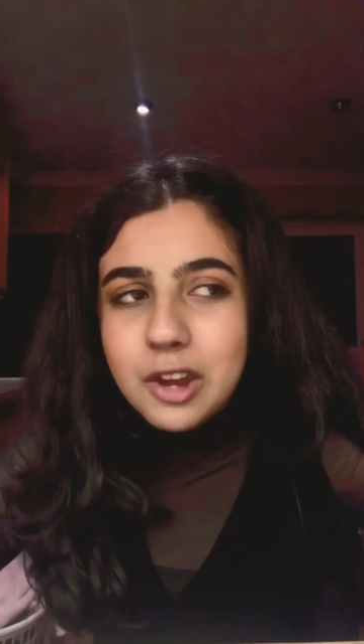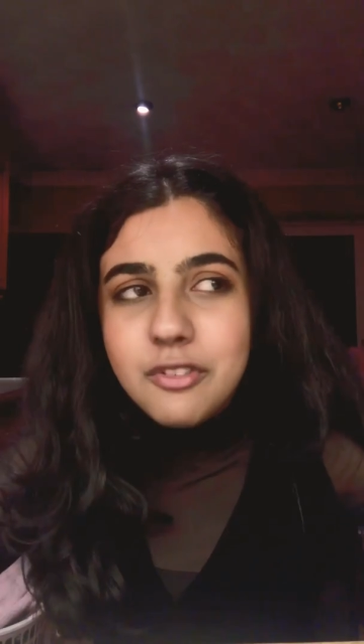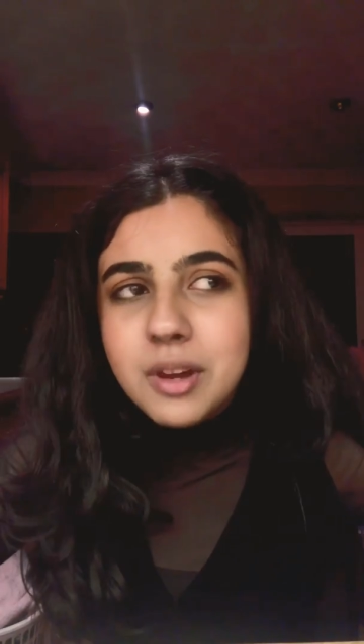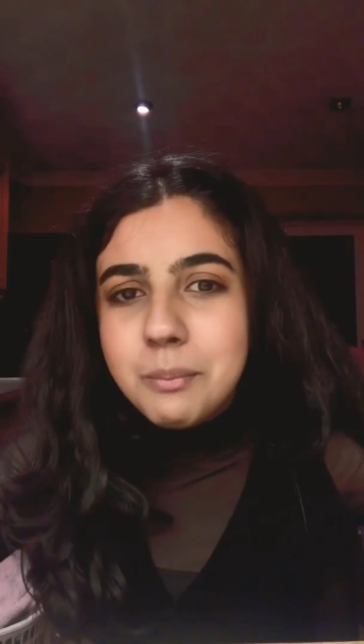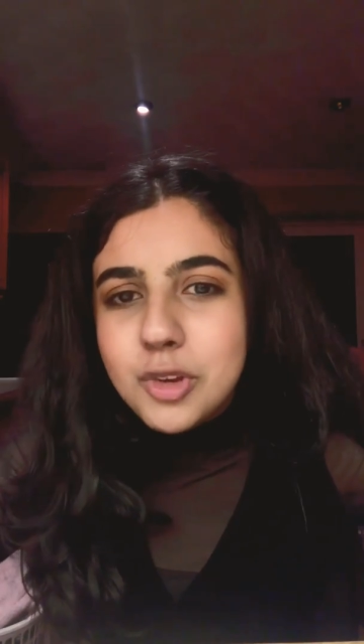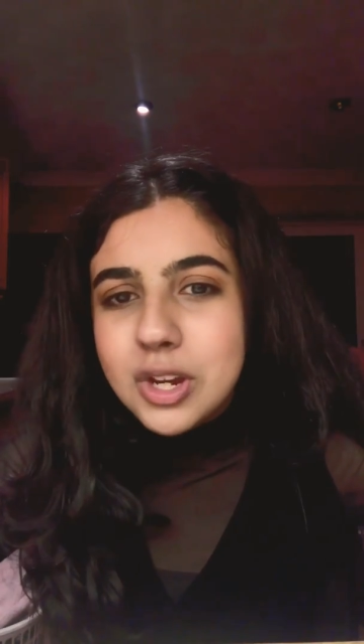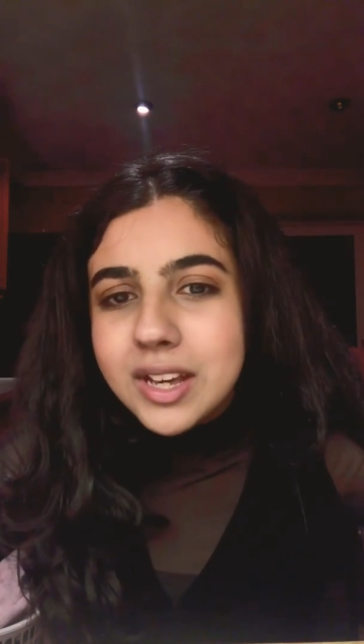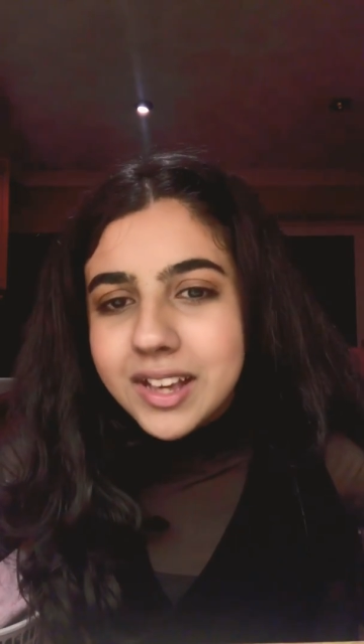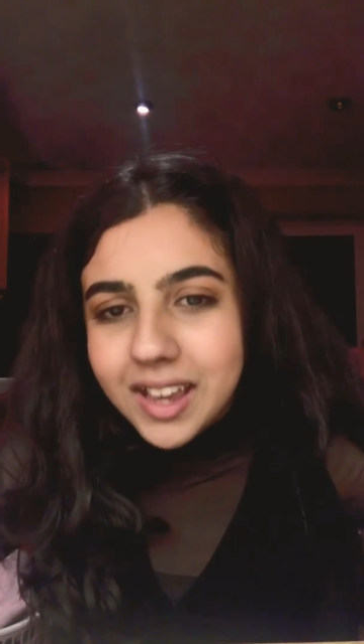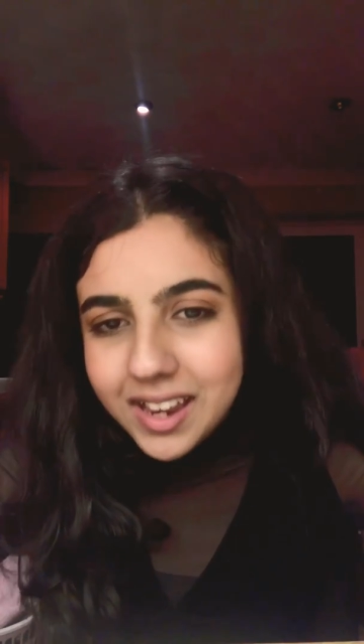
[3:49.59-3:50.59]
of
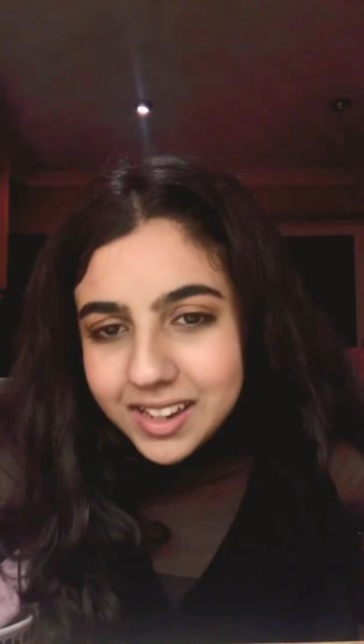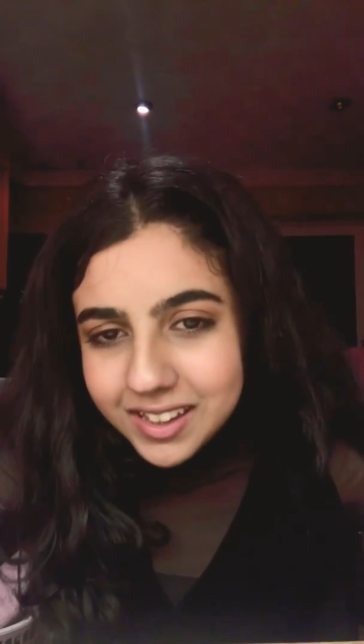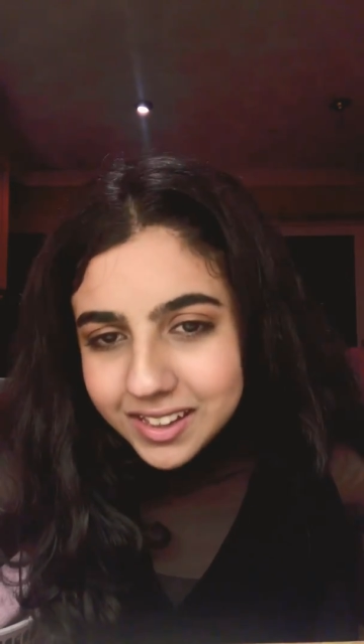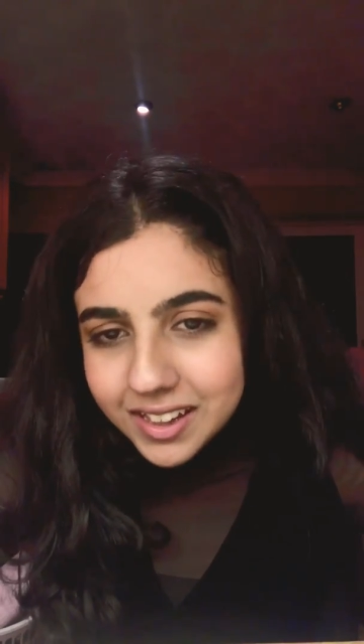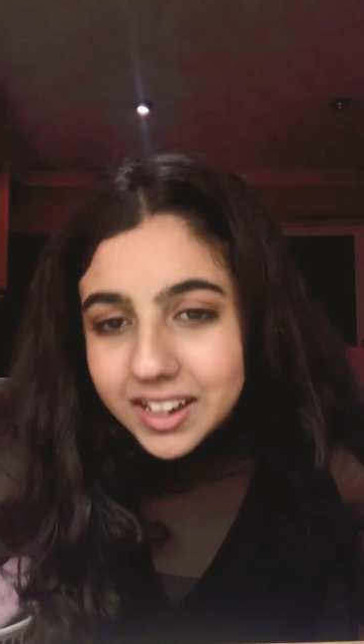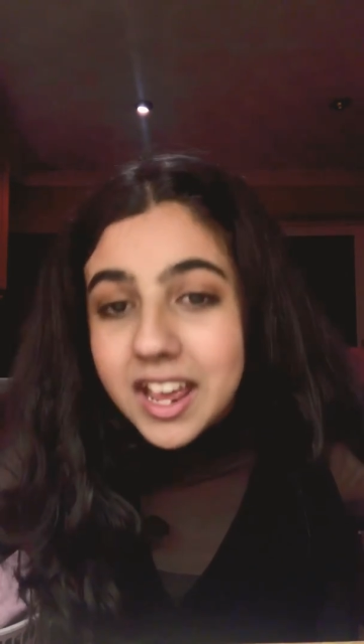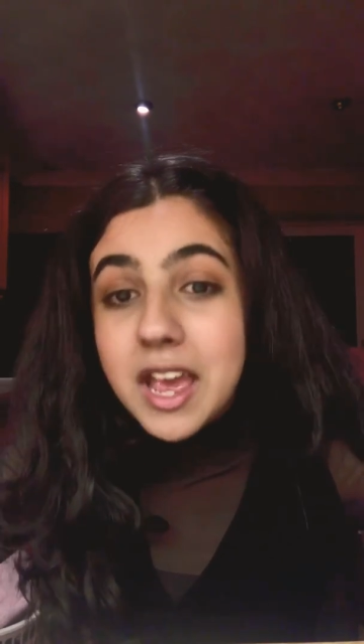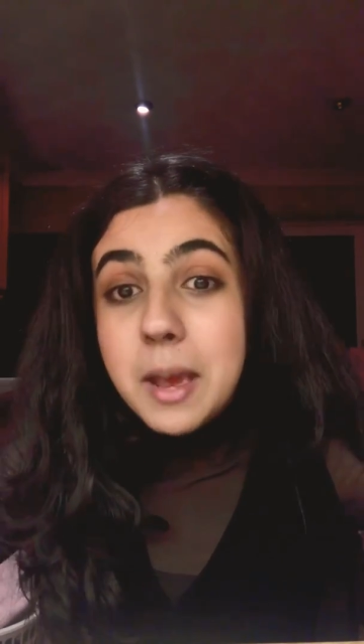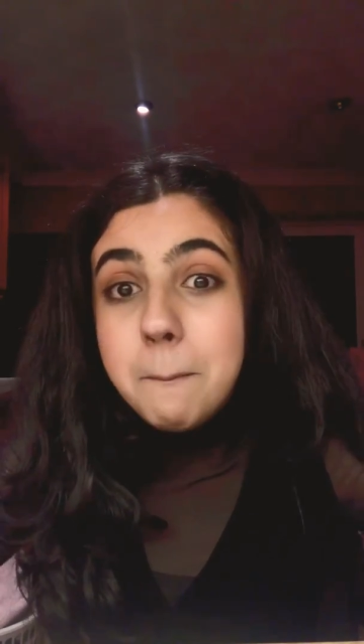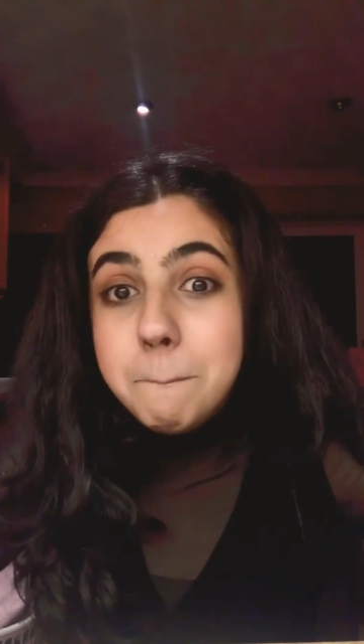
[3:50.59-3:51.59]
communication
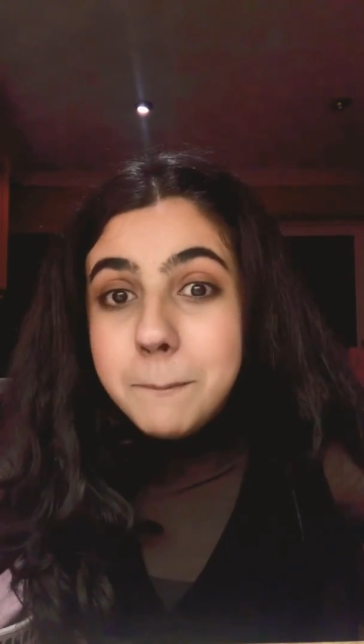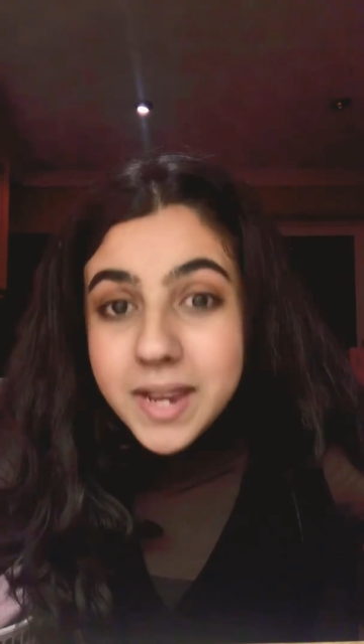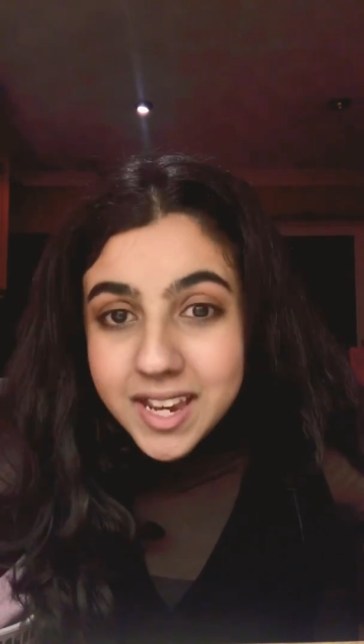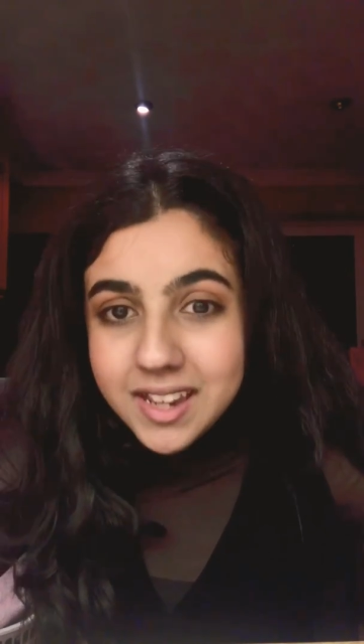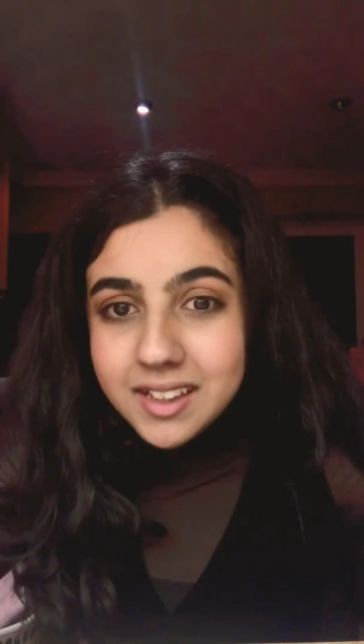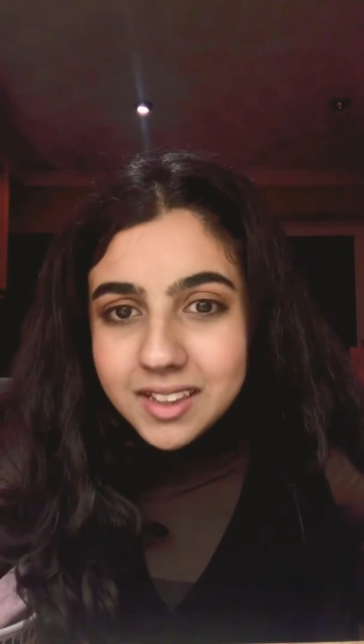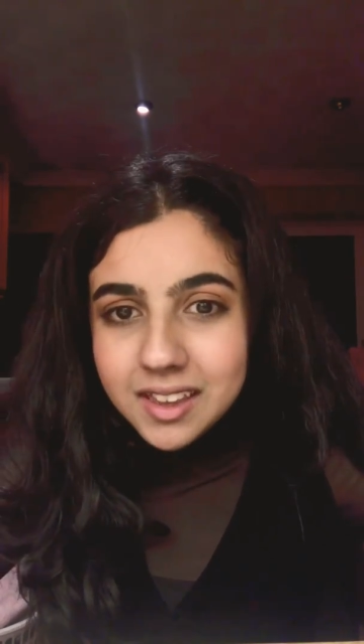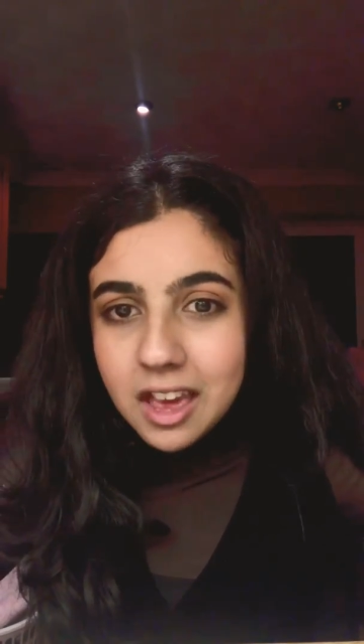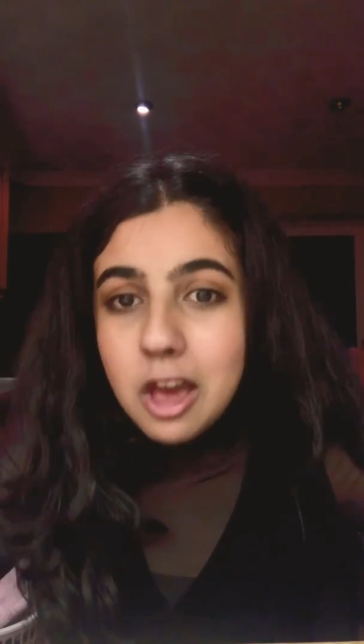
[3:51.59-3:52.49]
means